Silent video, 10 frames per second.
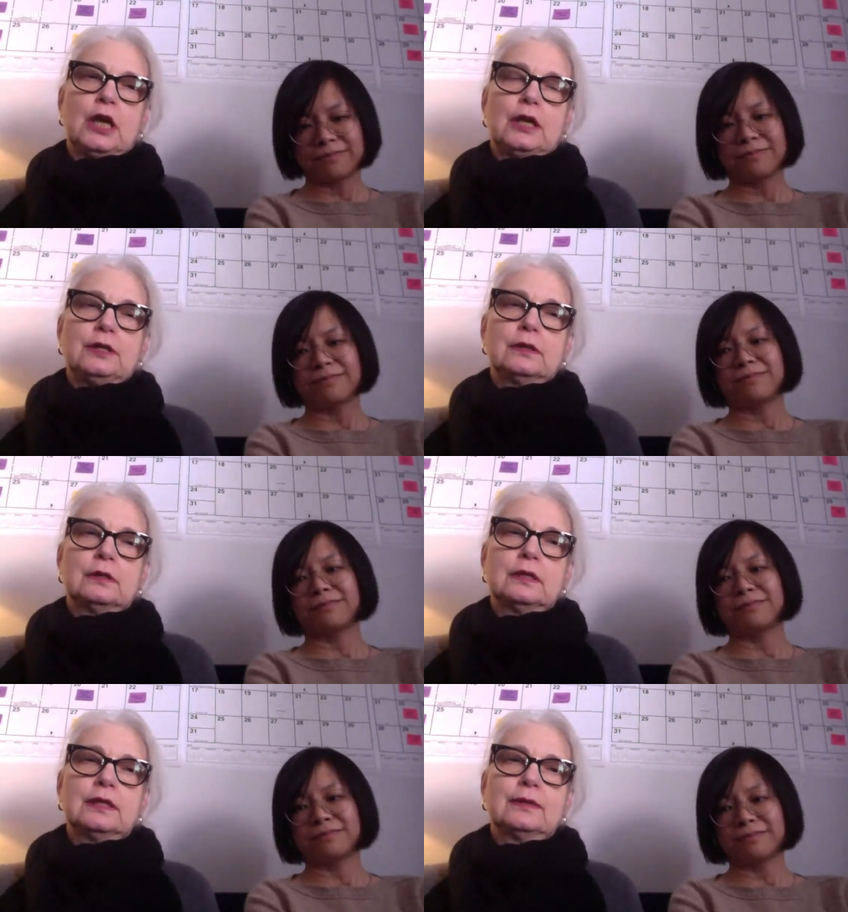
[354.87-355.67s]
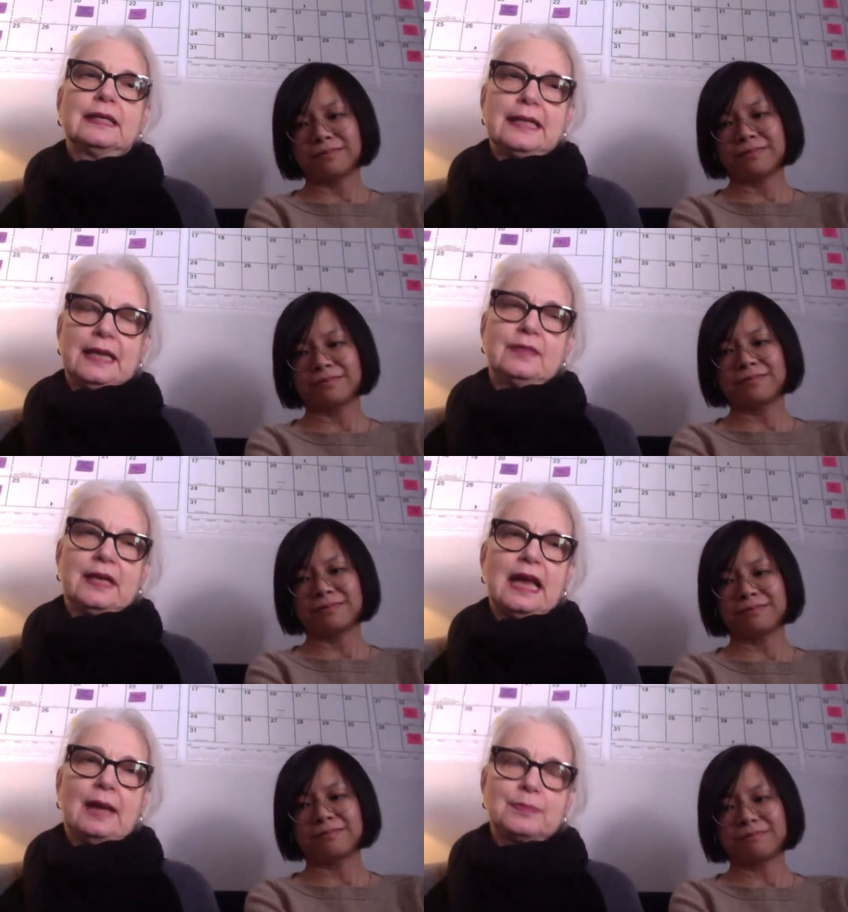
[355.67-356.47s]
Speaker 1: you're literally in the
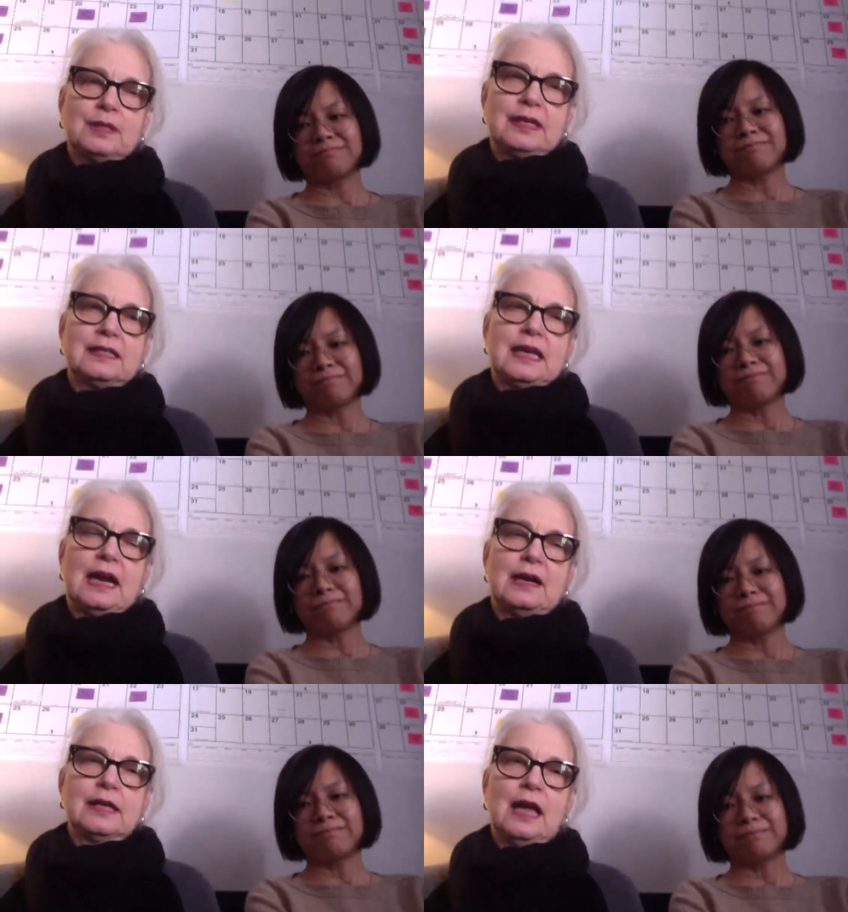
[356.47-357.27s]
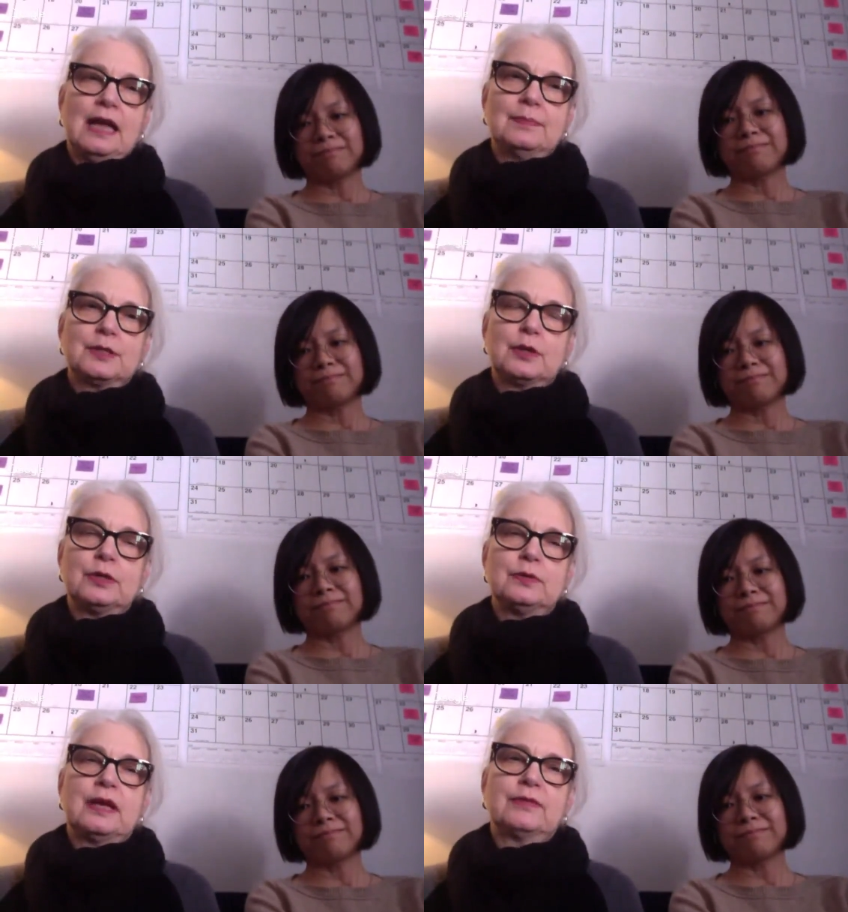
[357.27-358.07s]
capsule the entire time, so
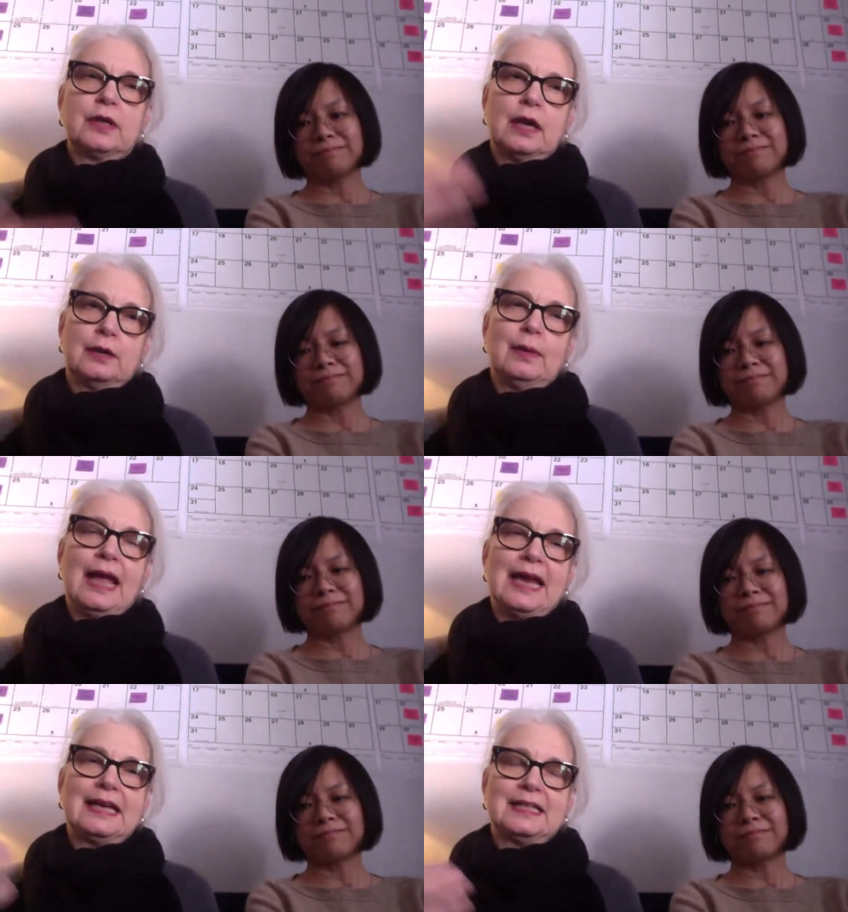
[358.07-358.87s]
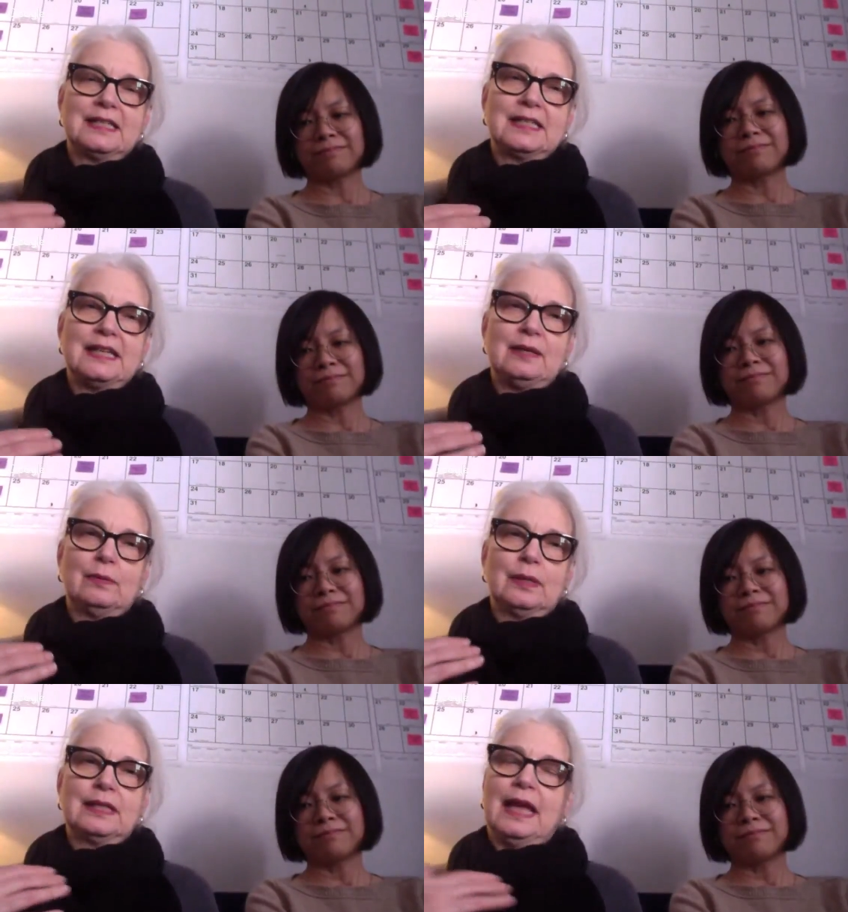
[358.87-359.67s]
you never cut away and get to see
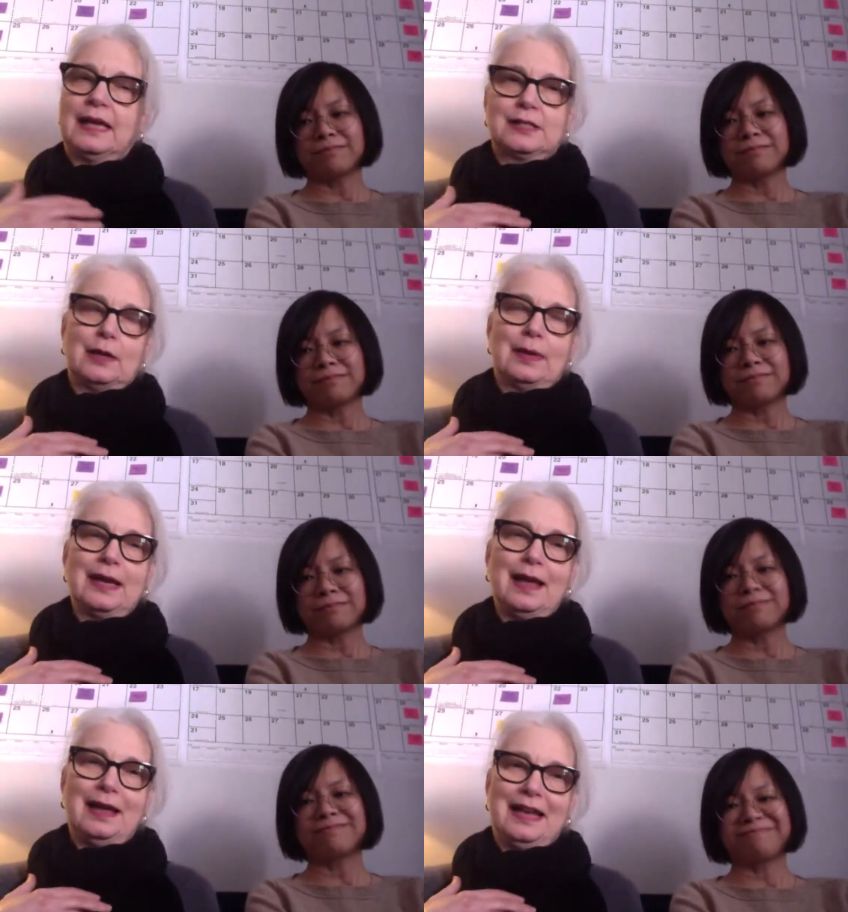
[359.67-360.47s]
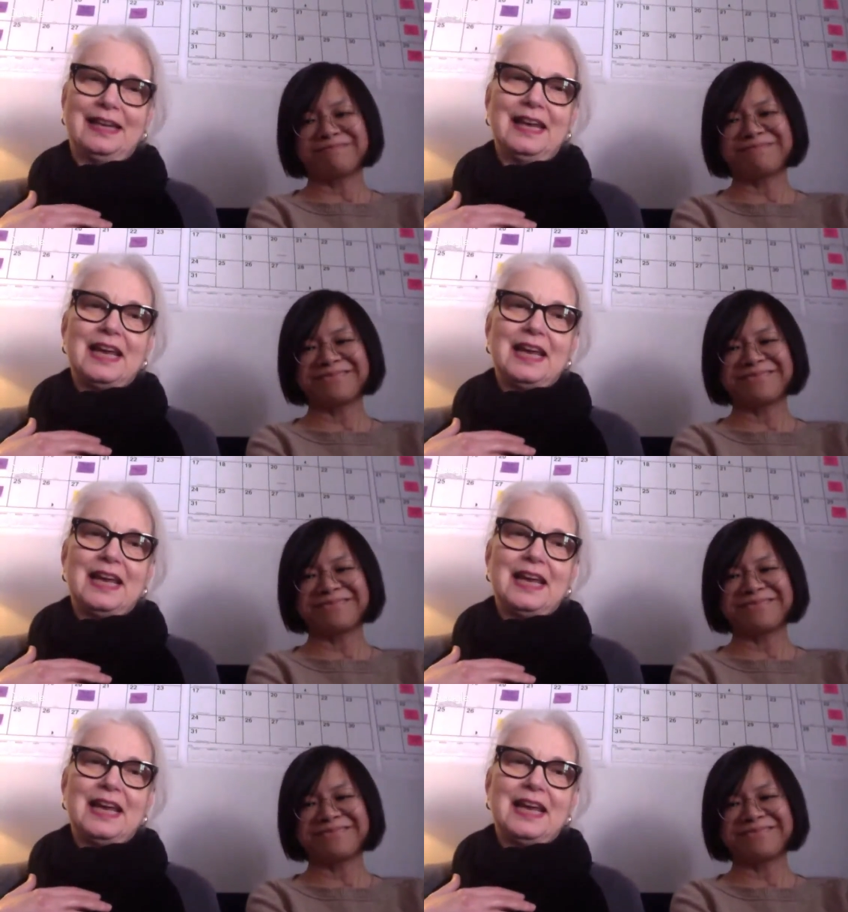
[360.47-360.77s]
what the heck's going on.